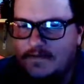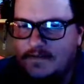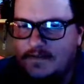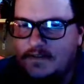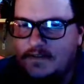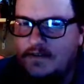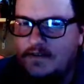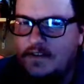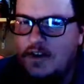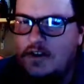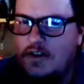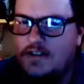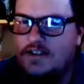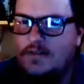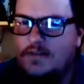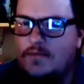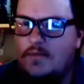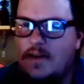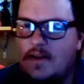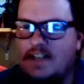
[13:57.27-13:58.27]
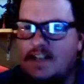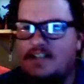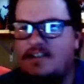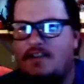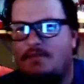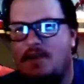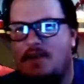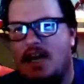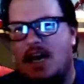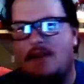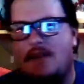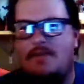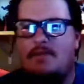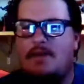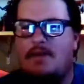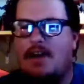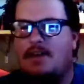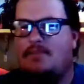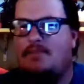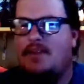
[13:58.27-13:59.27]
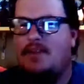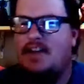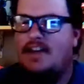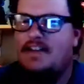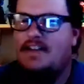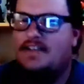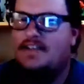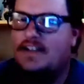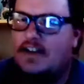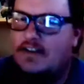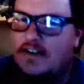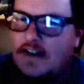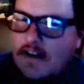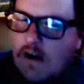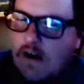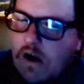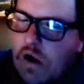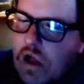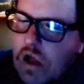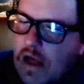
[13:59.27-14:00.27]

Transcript: yeah, some of my stuff behind me might have been his. I don't know.